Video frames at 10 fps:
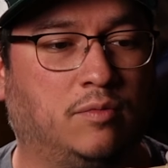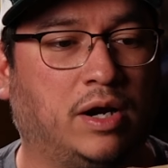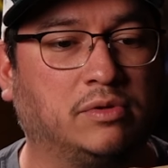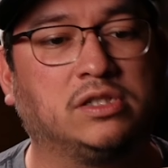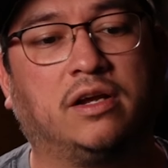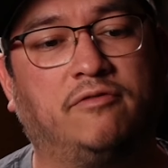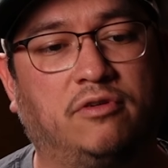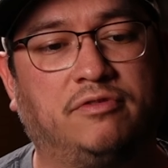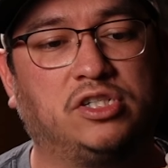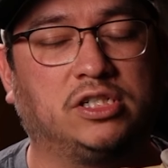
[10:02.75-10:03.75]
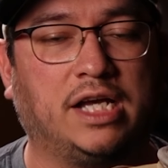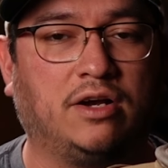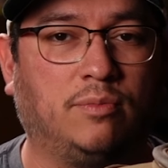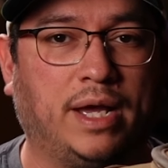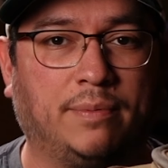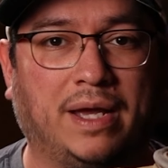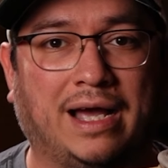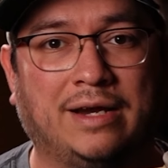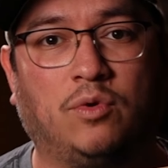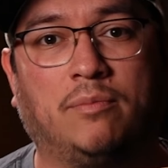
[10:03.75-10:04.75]
When I was looking for a fishing tackle backpack, I
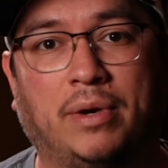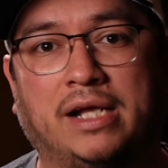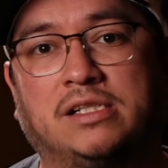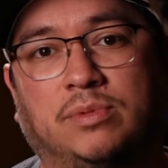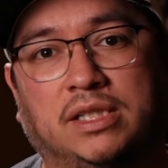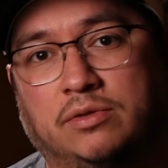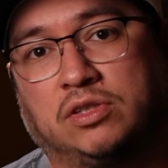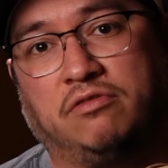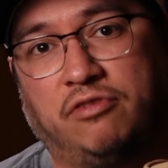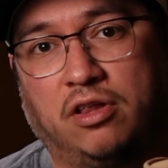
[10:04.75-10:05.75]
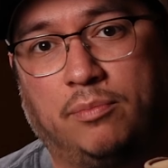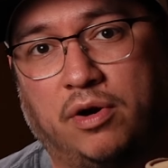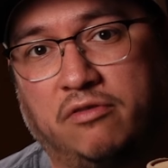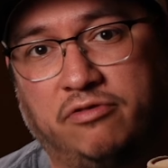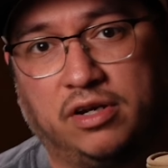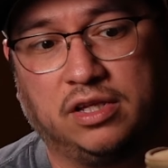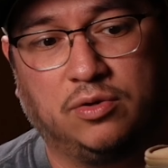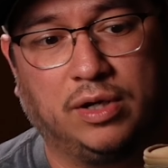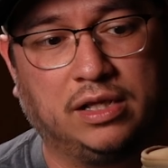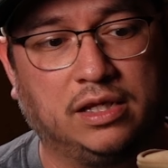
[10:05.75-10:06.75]
didn't want to buy something that was going to fall apart fairly
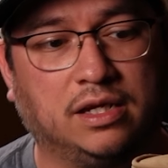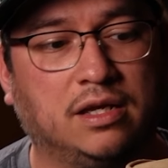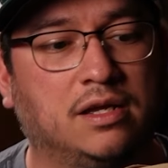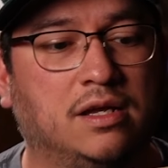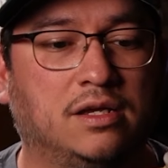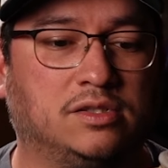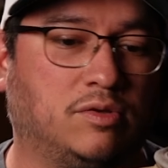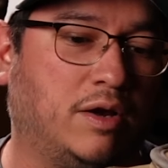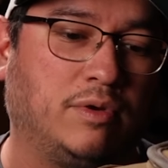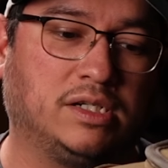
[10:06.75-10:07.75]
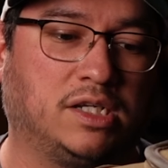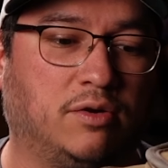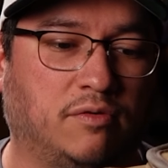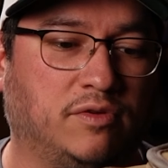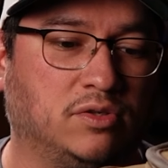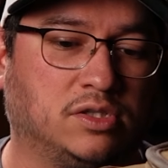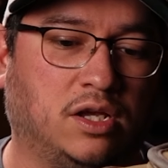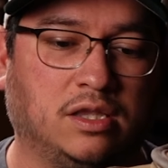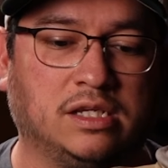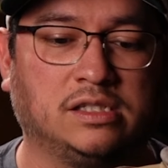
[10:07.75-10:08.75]
quickly. So I read a ton of reviews
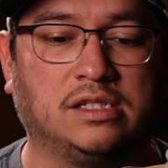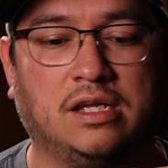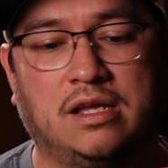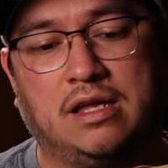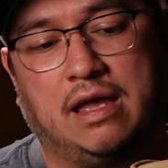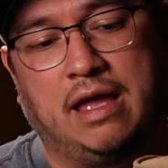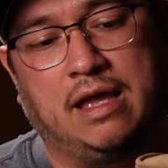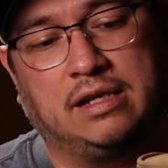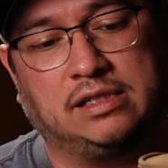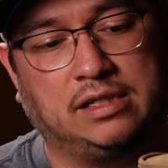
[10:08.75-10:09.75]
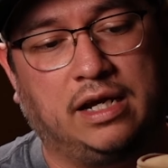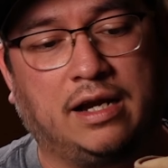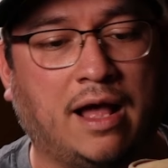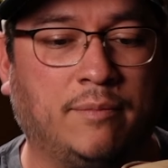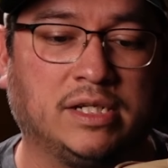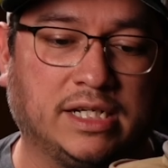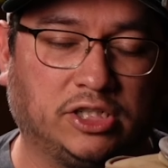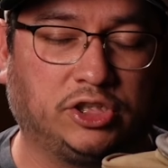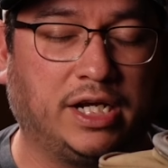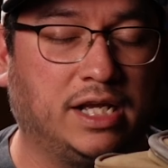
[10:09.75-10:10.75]
on this and decided I'm going to take
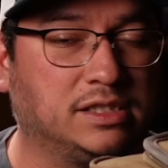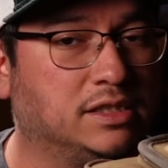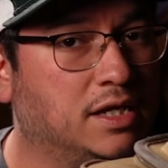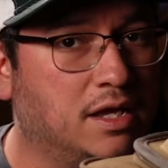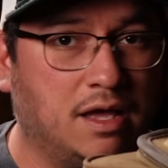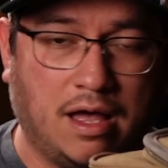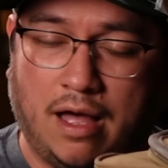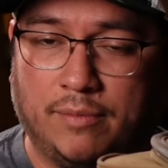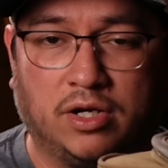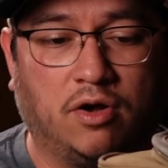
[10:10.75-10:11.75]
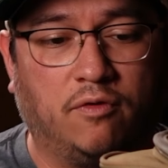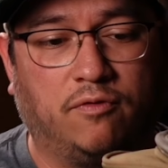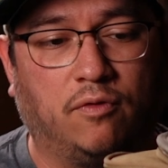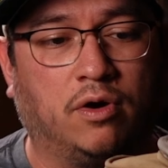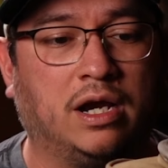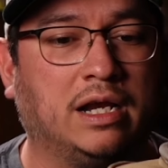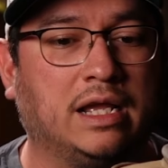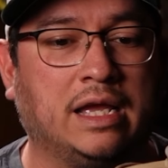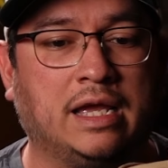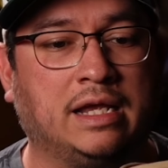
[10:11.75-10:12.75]
a chance. I'm going to go for it,
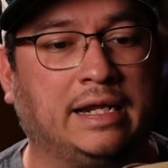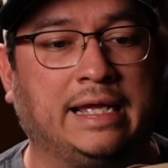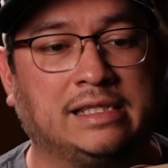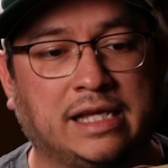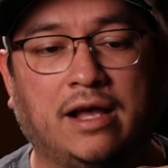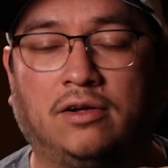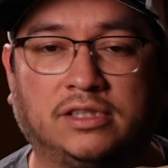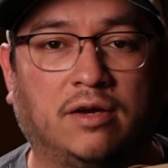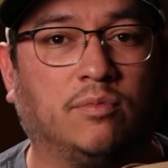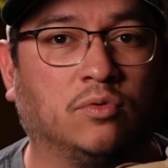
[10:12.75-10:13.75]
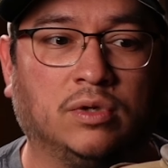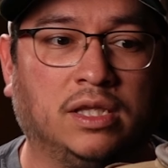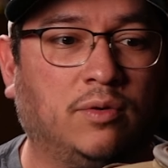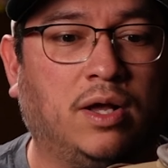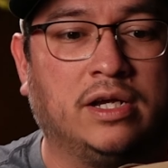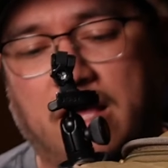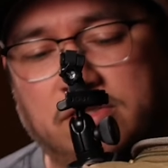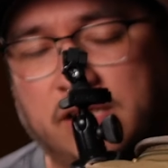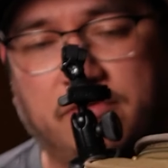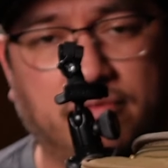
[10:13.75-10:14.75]
and it's held up really well.
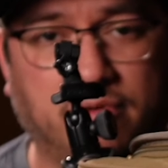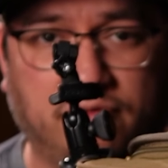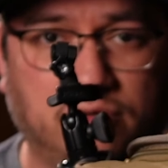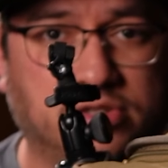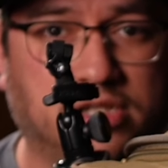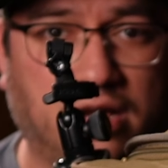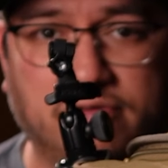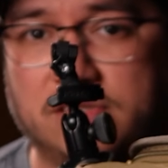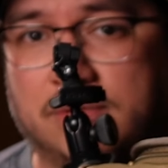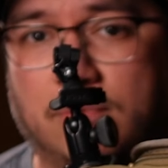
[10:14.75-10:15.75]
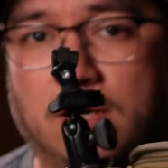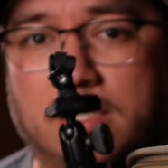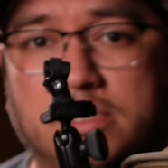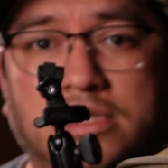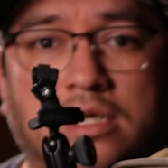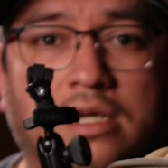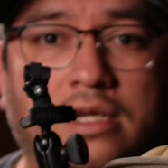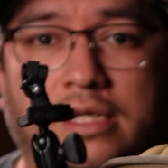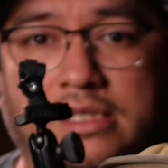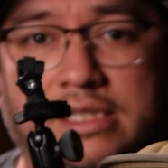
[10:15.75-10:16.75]
Outside from a few scuffs and marks
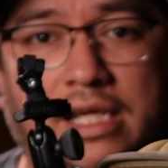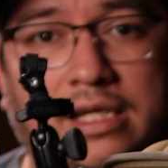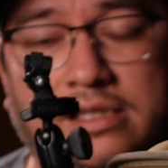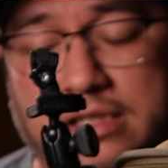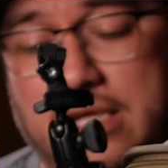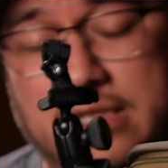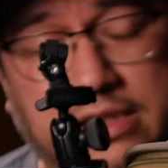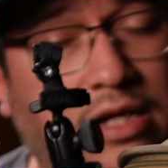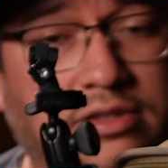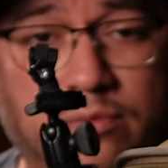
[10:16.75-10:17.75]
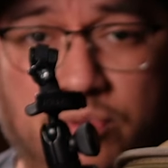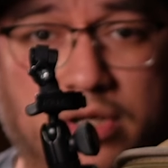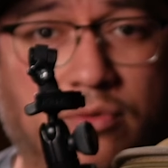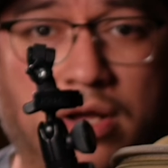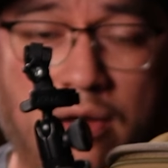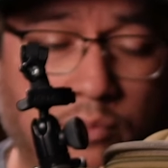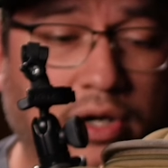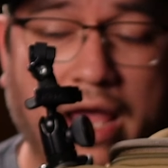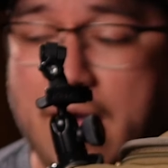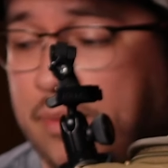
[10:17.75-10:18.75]
and stains, it's held up pretty well. I'm
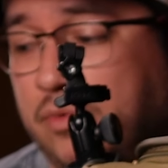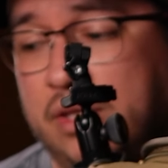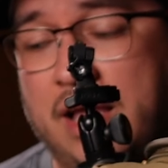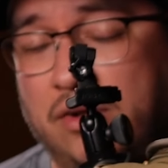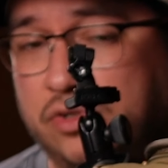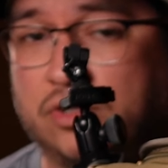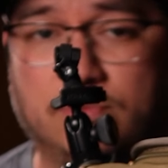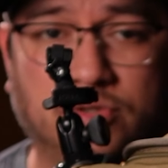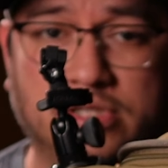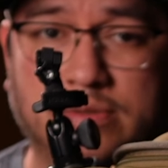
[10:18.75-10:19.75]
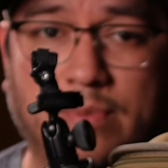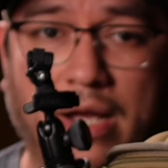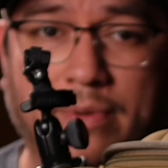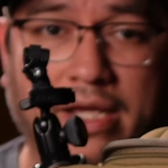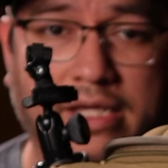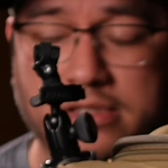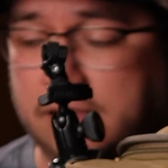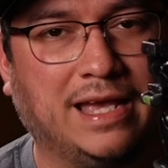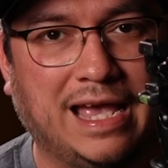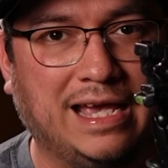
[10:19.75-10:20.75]
pretty happy with how durable this backpack
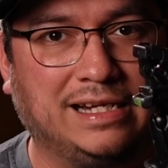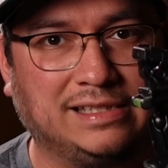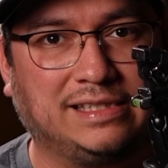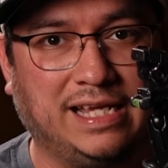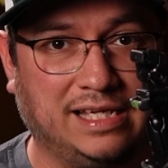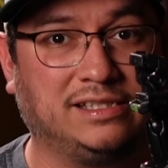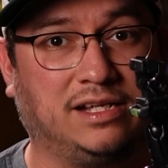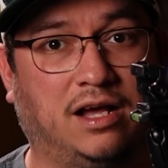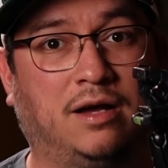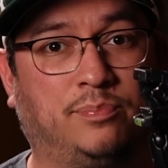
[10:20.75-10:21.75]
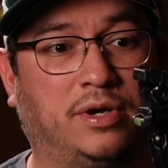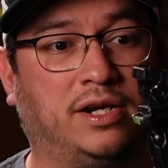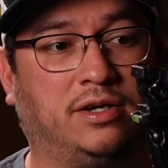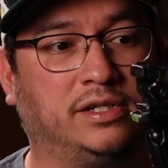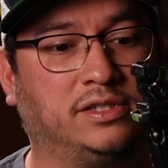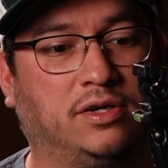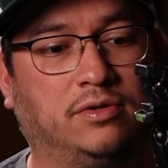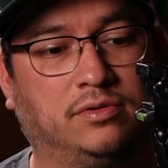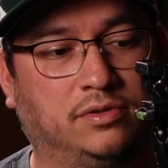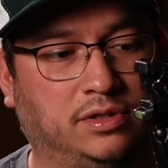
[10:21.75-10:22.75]
is. And it stands upright on its own.